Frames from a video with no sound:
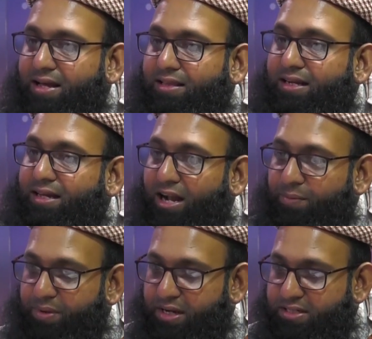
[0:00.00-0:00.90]
that
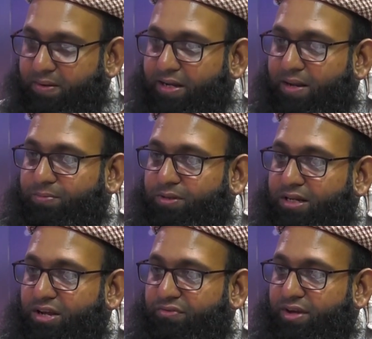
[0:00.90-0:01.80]
grant me respite up to the
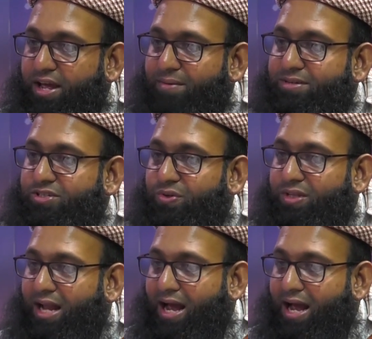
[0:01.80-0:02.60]
day of Qiyamah so that